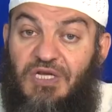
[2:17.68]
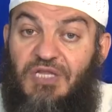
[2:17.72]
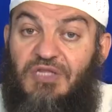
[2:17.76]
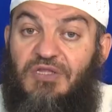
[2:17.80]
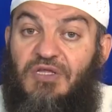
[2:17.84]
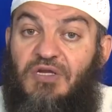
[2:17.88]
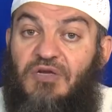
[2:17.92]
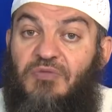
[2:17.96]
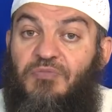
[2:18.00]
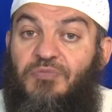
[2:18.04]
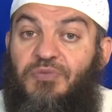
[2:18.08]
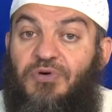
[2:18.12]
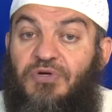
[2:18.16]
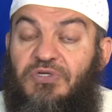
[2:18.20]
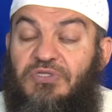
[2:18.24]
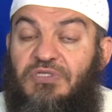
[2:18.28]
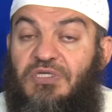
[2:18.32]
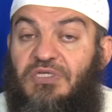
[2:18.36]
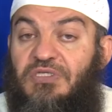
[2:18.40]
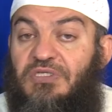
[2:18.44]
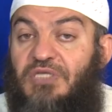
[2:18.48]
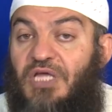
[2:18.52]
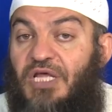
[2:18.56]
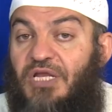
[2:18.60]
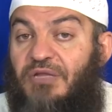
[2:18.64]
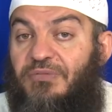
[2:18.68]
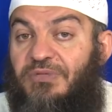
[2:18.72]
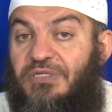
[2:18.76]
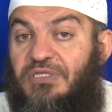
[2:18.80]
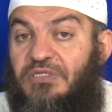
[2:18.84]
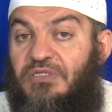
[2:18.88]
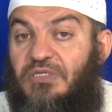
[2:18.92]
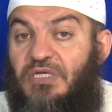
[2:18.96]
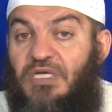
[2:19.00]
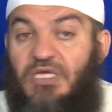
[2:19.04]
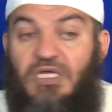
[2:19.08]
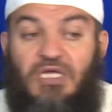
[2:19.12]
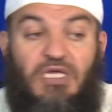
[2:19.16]
another important element.
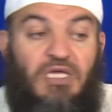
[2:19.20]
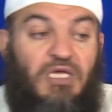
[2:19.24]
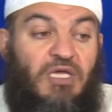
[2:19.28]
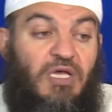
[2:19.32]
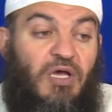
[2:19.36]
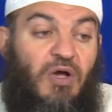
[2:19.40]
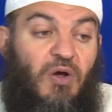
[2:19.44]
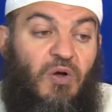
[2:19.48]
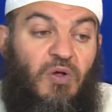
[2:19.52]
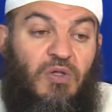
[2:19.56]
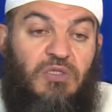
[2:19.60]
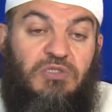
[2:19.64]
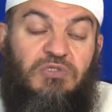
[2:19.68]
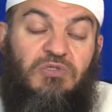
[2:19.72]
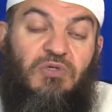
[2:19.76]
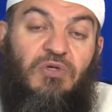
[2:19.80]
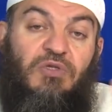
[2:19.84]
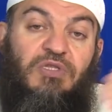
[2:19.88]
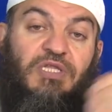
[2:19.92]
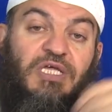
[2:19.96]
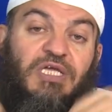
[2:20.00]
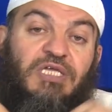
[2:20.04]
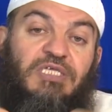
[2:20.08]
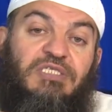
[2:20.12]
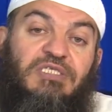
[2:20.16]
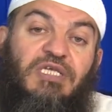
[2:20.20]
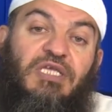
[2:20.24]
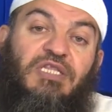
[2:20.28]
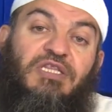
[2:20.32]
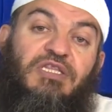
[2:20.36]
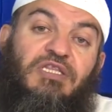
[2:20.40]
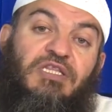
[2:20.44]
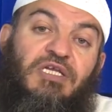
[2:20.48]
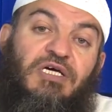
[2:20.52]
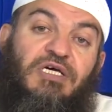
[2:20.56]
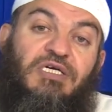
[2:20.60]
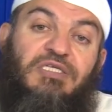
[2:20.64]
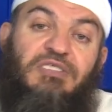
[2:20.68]
Also, there is a
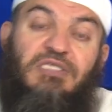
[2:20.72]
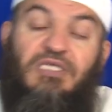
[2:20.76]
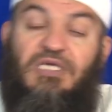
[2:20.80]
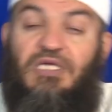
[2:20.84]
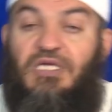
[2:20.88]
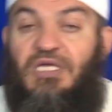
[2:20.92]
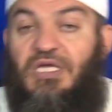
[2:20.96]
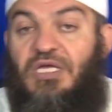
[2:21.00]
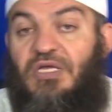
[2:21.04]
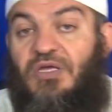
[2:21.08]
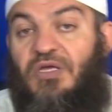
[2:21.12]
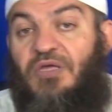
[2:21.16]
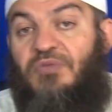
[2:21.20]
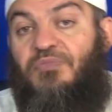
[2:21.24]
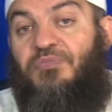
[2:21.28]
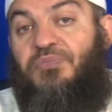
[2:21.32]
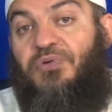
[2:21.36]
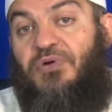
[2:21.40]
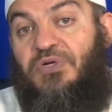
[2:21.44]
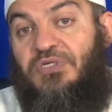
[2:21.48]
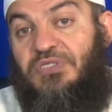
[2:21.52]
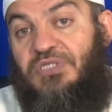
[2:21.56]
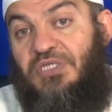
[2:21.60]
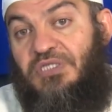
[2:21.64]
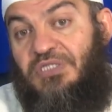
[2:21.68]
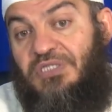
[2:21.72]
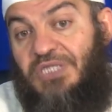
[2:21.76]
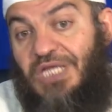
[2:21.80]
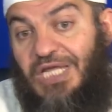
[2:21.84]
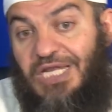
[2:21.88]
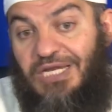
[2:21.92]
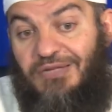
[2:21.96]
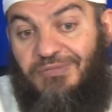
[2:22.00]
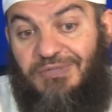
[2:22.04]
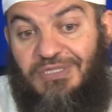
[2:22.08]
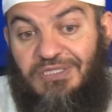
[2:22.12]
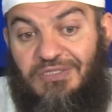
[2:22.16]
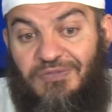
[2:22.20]
third important
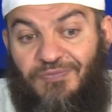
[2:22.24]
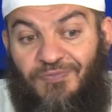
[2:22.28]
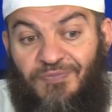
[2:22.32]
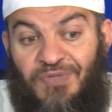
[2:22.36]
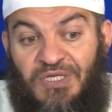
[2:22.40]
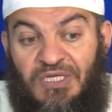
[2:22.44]
element.